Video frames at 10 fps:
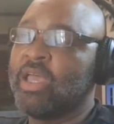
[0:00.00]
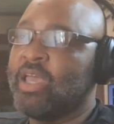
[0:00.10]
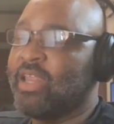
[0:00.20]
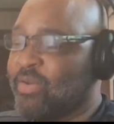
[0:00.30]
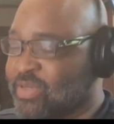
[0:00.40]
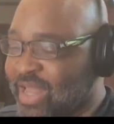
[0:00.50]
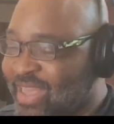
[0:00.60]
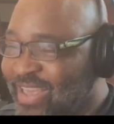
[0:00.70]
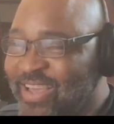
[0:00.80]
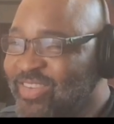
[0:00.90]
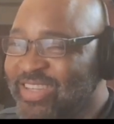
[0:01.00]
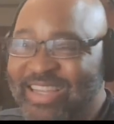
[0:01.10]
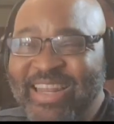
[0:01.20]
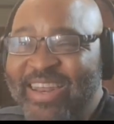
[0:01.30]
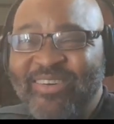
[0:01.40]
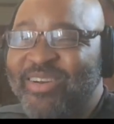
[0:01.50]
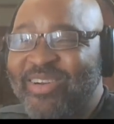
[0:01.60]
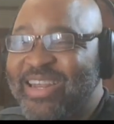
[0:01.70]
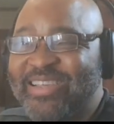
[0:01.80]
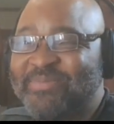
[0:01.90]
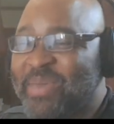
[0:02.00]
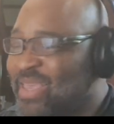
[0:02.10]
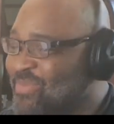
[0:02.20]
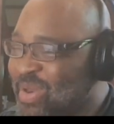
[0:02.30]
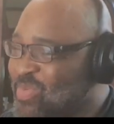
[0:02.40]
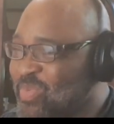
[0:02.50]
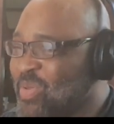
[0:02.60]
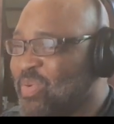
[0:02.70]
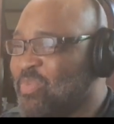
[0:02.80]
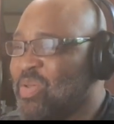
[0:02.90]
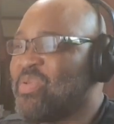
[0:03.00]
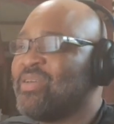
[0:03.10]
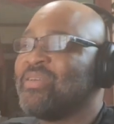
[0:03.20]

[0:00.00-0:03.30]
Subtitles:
And he was like, they don't know that it's me.